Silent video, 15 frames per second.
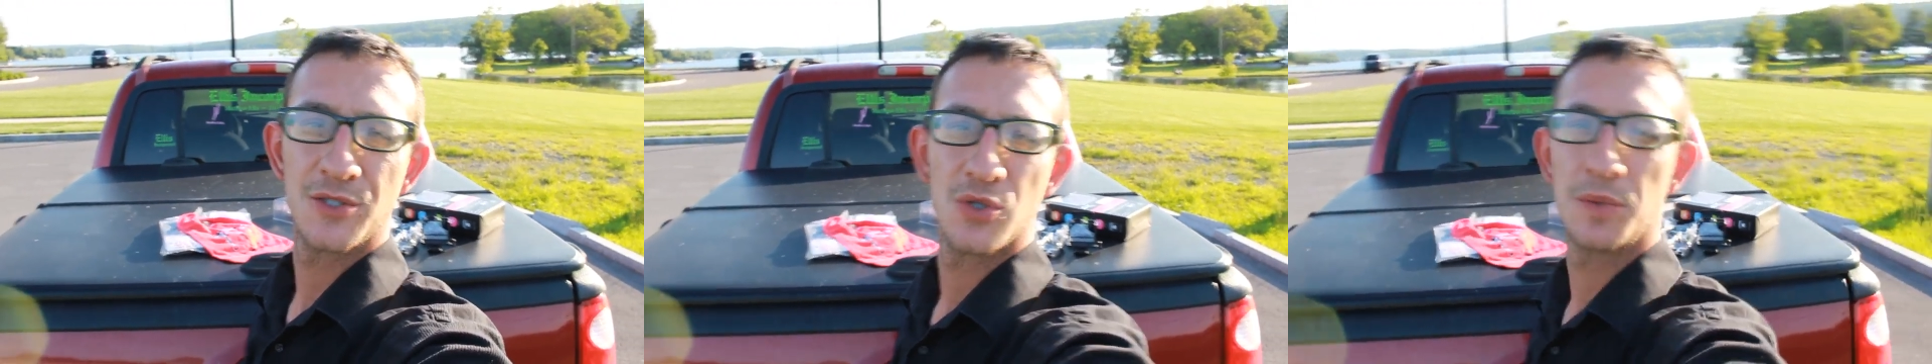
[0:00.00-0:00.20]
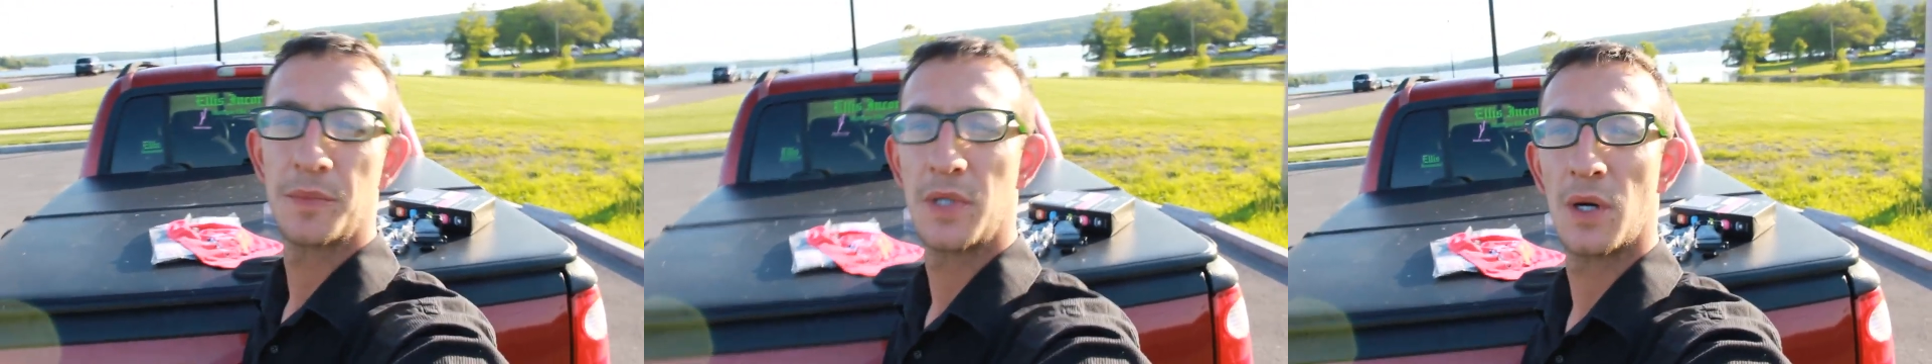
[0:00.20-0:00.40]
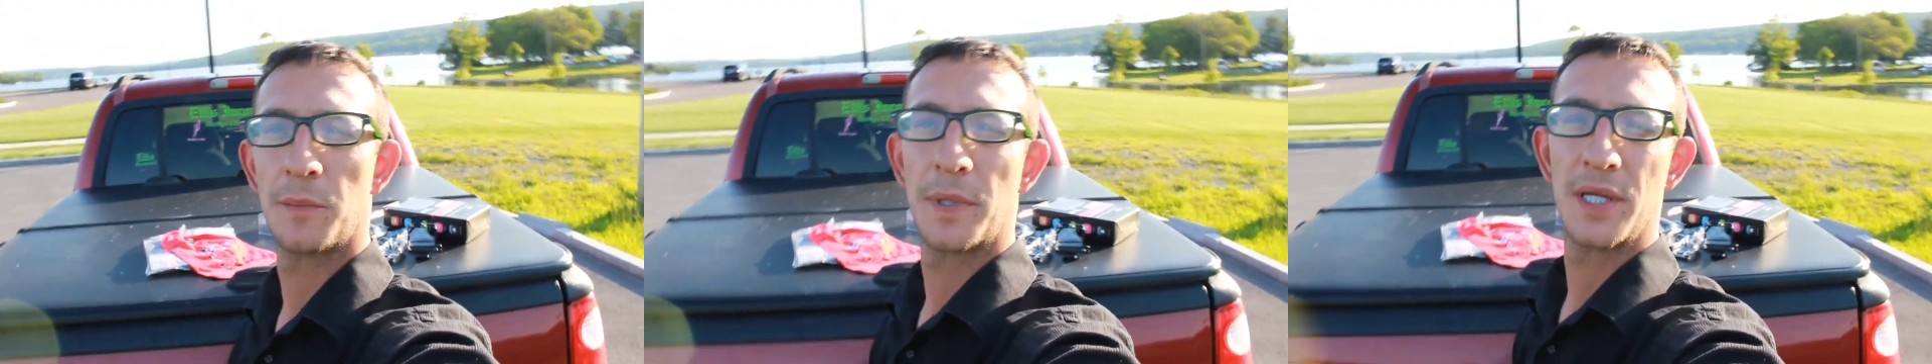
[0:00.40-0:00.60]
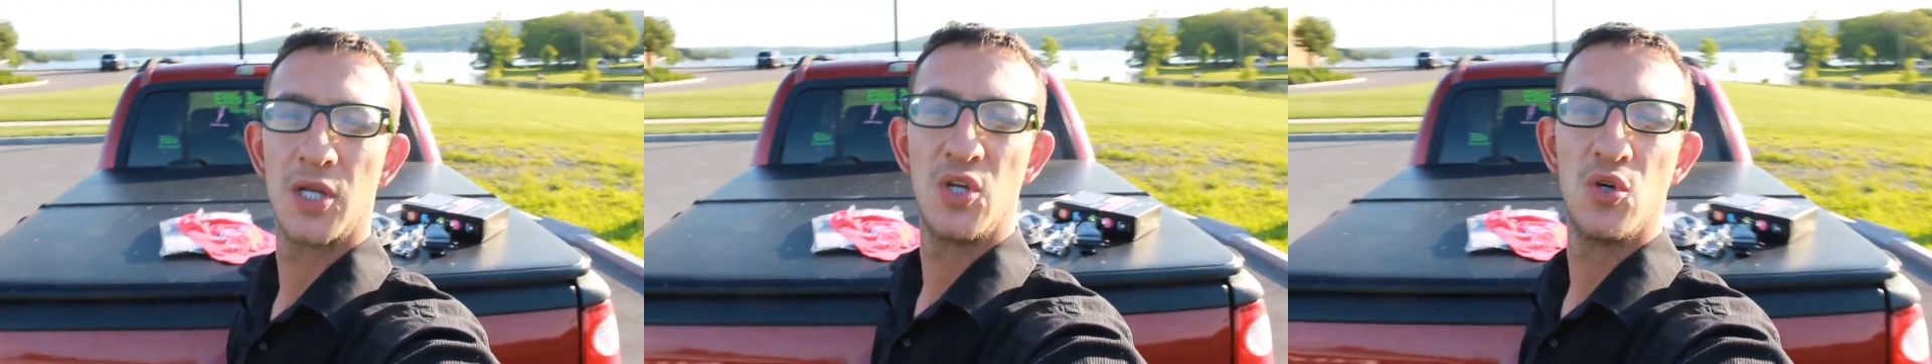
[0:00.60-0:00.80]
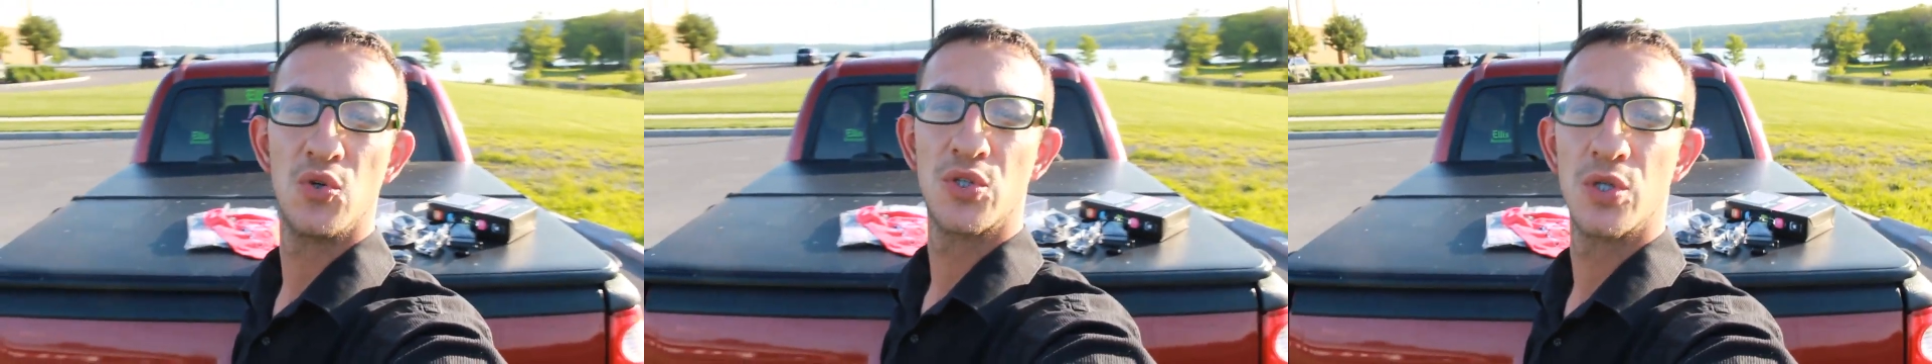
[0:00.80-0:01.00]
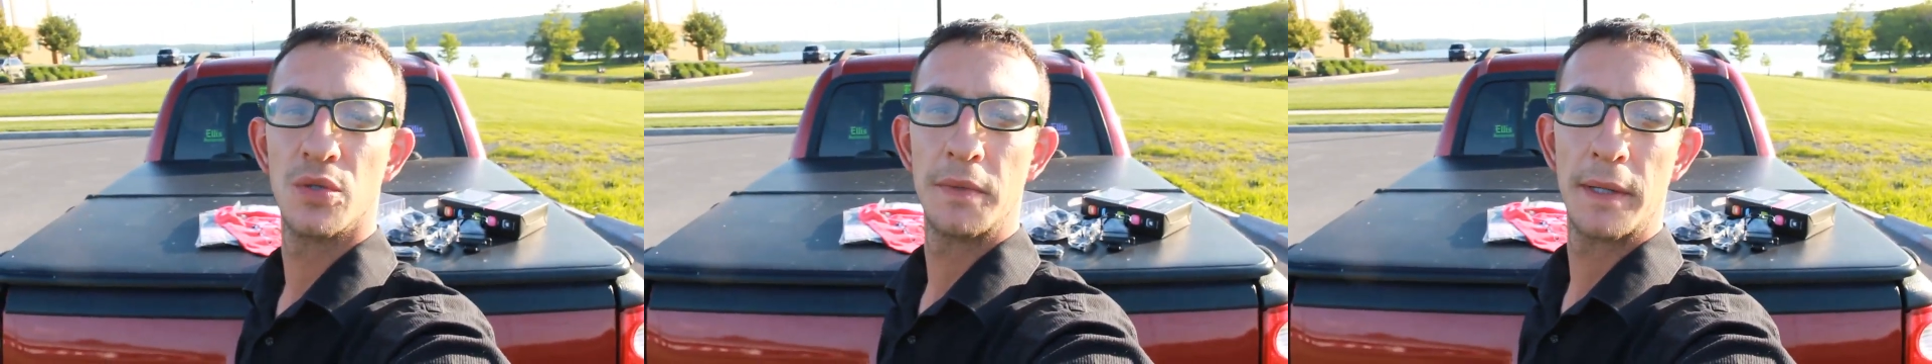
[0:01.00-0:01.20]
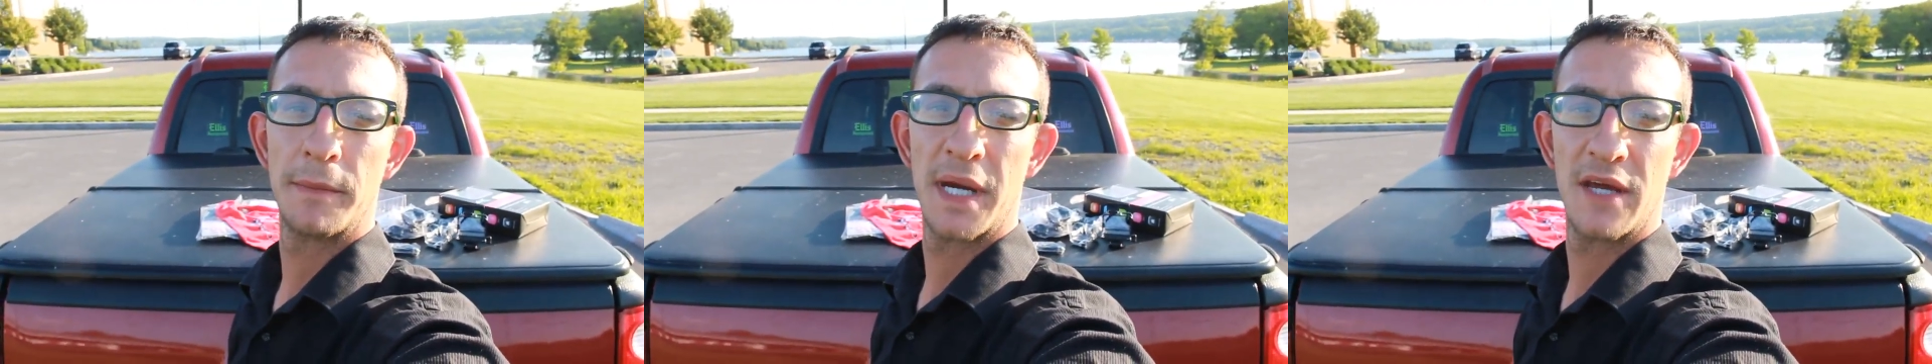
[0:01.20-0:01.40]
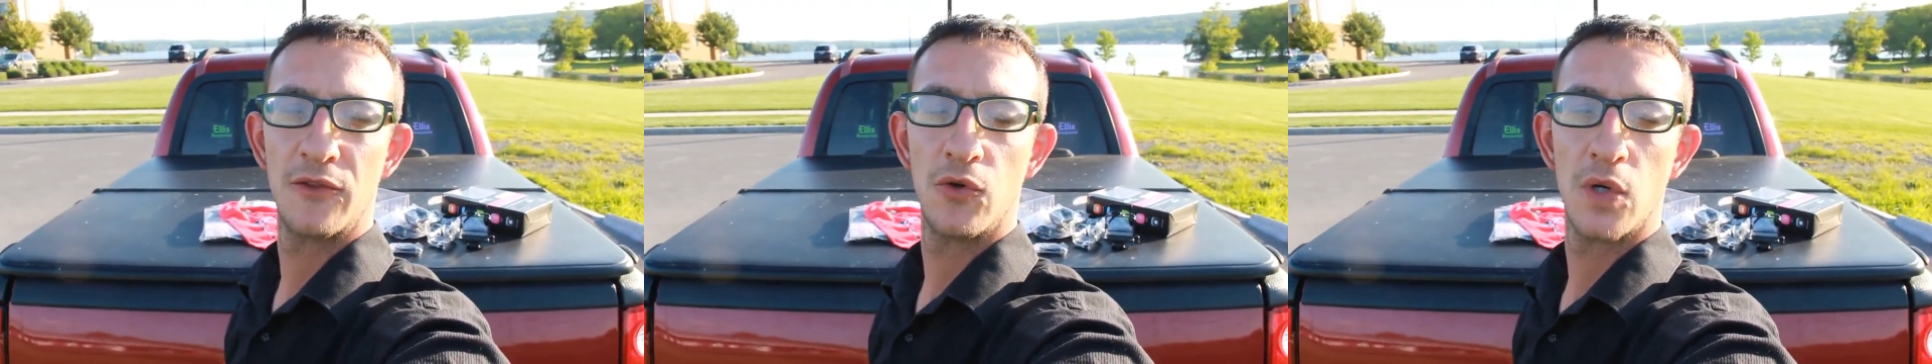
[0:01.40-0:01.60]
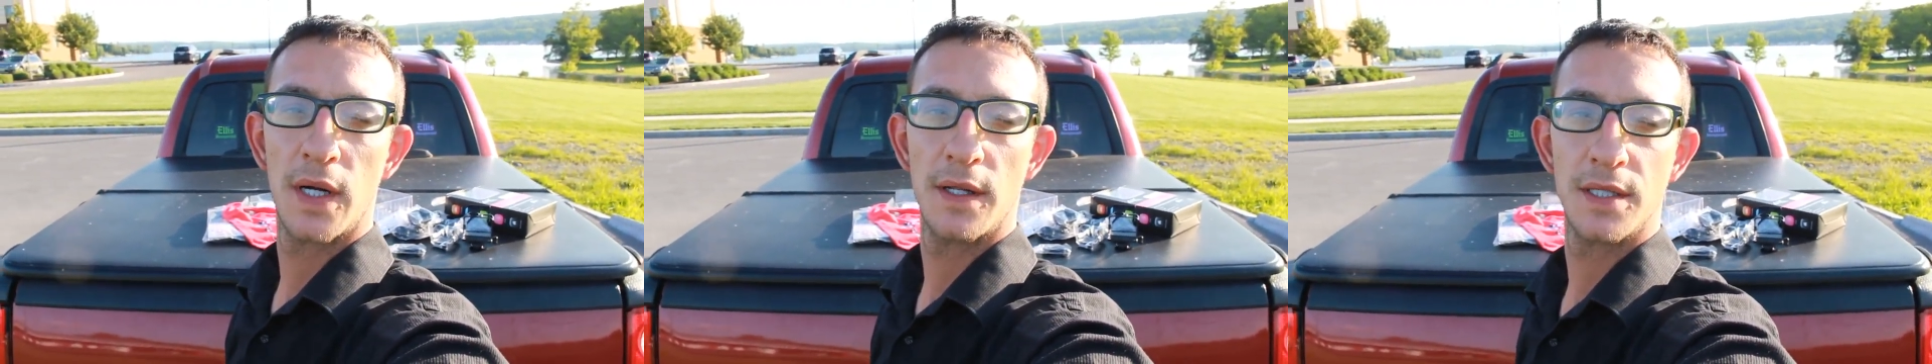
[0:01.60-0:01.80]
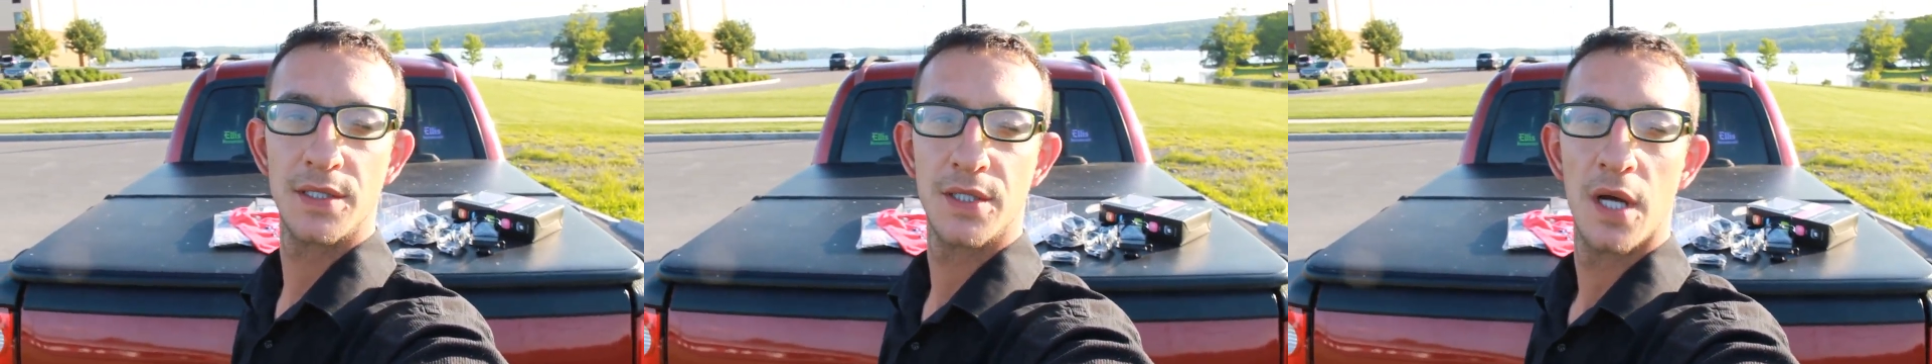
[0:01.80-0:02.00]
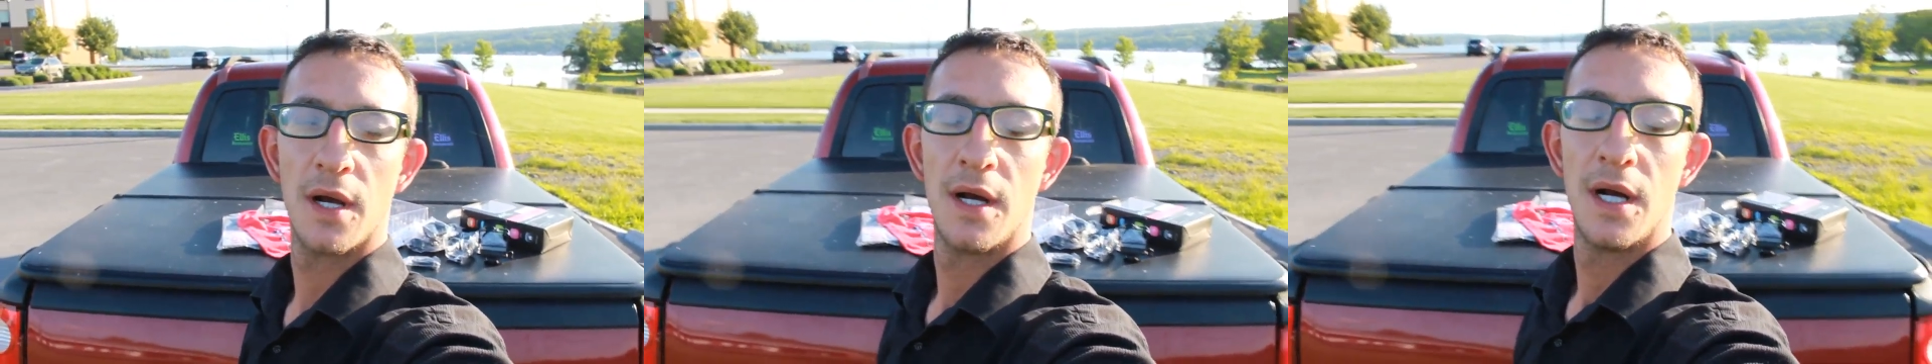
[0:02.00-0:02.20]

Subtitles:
Look me up on YouTube at Matthew Ellis.